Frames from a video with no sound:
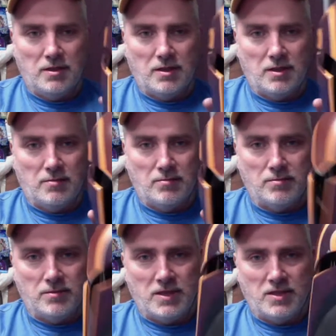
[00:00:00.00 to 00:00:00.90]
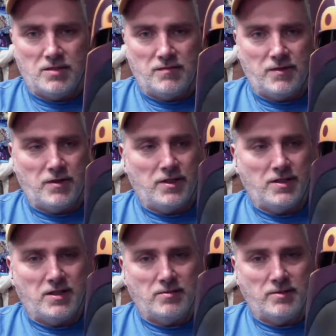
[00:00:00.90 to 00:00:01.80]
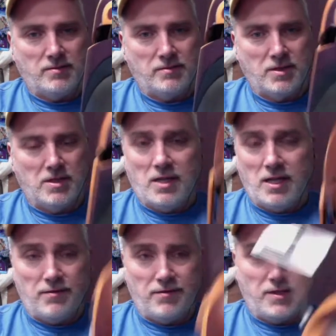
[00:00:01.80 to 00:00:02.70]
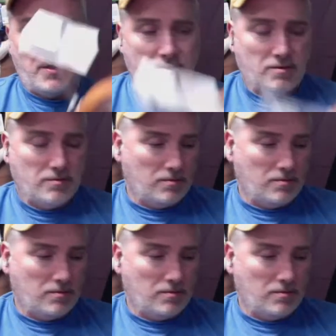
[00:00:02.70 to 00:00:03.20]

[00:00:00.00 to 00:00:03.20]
it is a very nice helmet, and it fits.